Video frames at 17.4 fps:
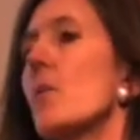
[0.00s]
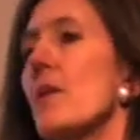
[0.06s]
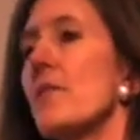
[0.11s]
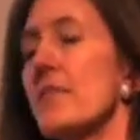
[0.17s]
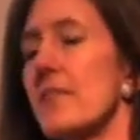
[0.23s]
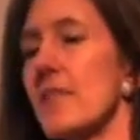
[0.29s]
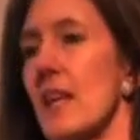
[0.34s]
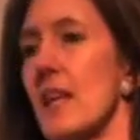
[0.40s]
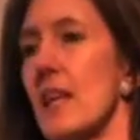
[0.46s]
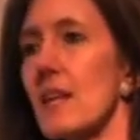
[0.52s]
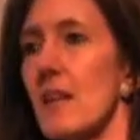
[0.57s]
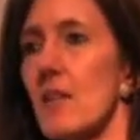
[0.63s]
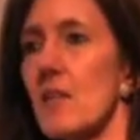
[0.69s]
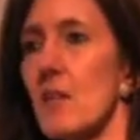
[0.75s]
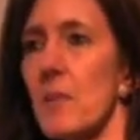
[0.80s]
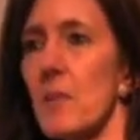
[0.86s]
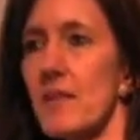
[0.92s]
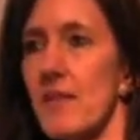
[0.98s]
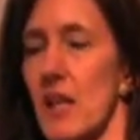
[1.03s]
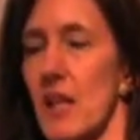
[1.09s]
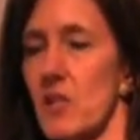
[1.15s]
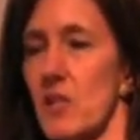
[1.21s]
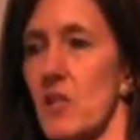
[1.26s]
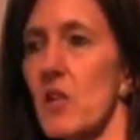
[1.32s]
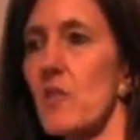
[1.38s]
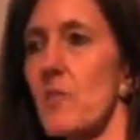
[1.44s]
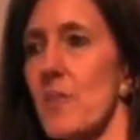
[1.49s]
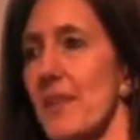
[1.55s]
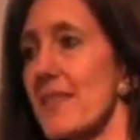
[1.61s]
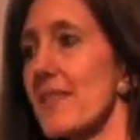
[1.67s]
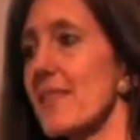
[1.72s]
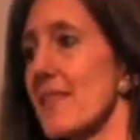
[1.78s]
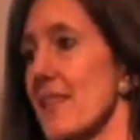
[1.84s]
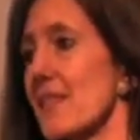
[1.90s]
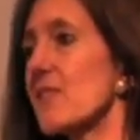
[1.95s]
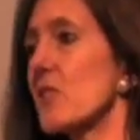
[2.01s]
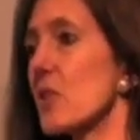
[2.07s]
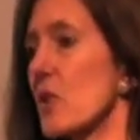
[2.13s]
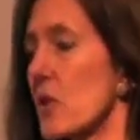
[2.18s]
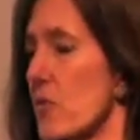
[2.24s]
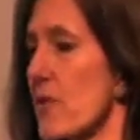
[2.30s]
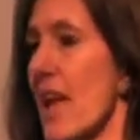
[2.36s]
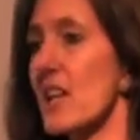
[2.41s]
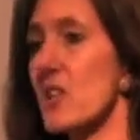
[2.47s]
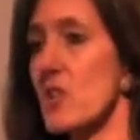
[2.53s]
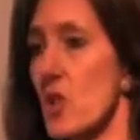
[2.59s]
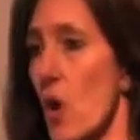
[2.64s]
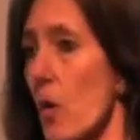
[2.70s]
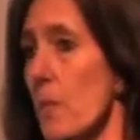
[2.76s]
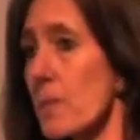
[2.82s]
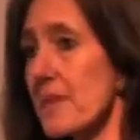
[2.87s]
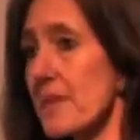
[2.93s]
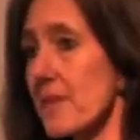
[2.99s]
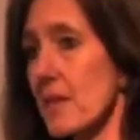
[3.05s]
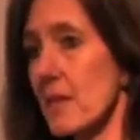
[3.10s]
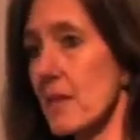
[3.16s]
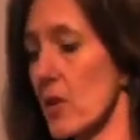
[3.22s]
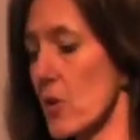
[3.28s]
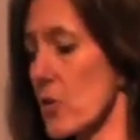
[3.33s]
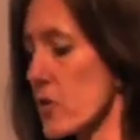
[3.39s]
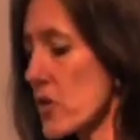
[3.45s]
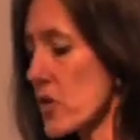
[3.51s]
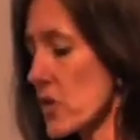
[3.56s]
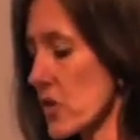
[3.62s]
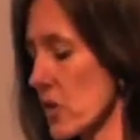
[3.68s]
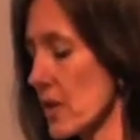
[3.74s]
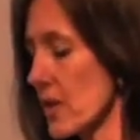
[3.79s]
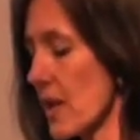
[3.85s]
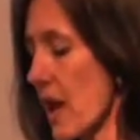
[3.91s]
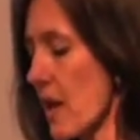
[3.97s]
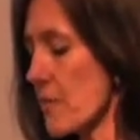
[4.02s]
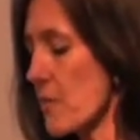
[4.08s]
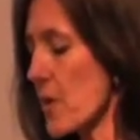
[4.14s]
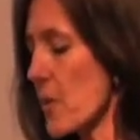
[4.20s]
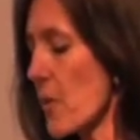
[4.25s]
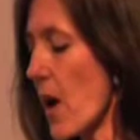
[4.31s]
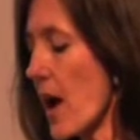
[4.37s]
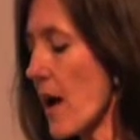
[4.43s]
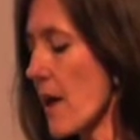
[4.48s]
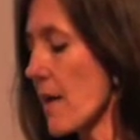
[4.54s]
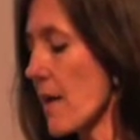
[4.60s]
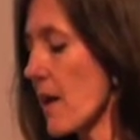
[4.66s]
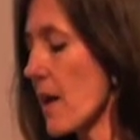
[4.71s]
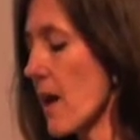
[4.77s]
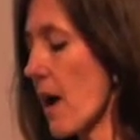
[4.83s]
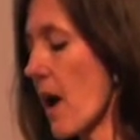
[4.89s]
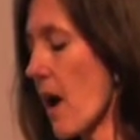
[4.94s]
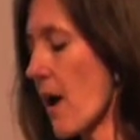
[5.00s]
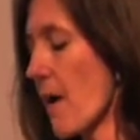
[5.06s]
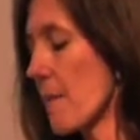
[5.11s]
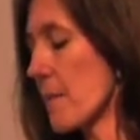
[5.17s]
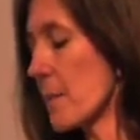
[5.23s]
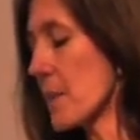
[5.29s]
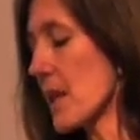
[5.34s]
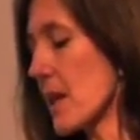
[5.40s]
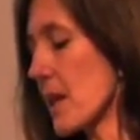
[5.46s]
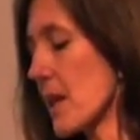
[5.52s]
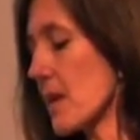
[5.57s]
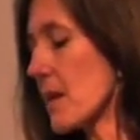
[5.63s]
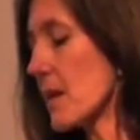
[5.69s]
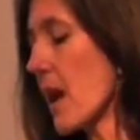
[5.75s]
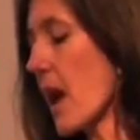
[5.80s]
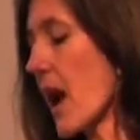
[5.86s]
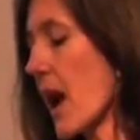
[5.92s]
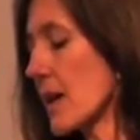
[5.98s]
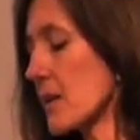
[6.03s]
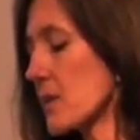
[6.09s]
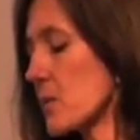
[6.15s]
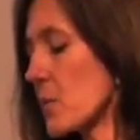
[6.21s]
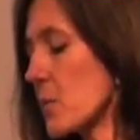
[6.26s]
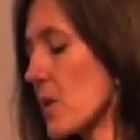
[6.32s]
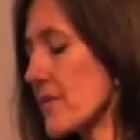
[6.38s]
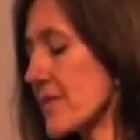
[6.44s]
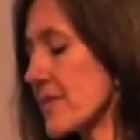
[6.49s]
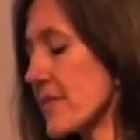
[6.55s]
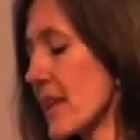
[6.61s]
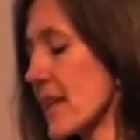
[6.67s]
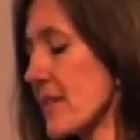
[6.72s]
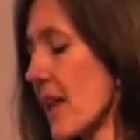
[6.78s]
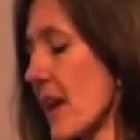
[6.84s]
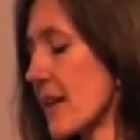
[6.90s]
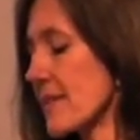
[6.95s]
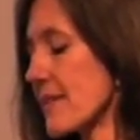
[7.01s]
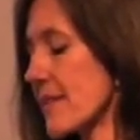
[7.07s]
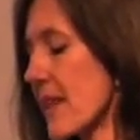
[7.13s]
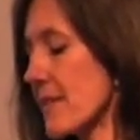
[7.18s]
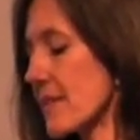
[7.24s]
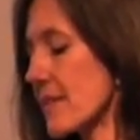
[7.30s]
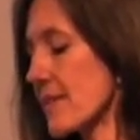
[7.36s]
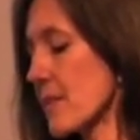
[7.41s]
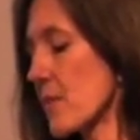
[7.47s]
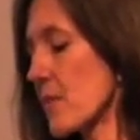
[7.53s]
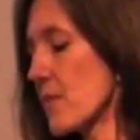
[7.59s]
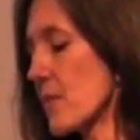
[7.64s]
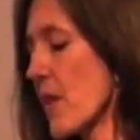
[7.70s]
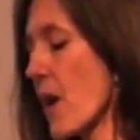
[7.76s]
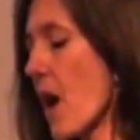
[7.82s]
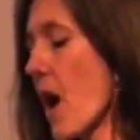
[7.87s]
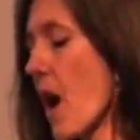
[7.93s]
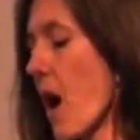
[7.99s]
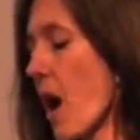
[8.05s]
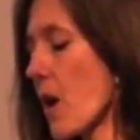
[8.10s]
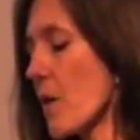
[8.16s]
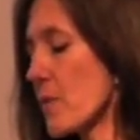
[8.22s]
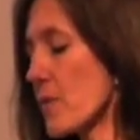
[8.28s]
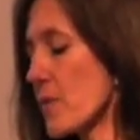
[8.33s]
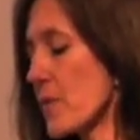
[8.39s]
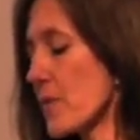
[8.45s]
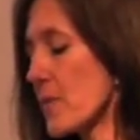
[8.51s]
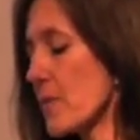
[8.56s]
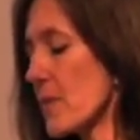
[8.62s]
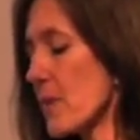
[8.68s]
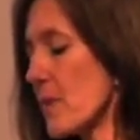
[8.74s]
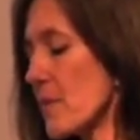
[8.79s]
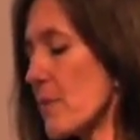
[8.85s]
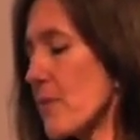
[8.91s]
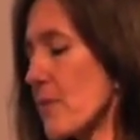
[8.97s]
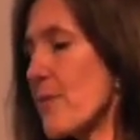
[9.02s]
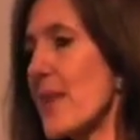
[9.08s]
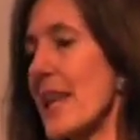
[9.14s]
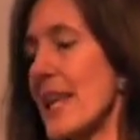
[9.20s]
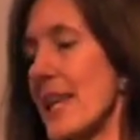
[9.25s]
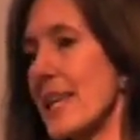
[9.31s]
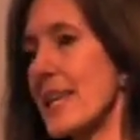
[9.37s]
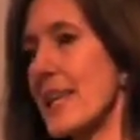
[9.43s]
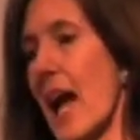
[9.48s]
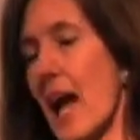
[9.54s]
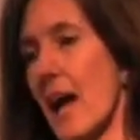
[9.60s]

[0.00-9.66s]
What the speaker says: We've seen the potential of businesses to create jobs, crucial everywhere. And we've seen that sense of filling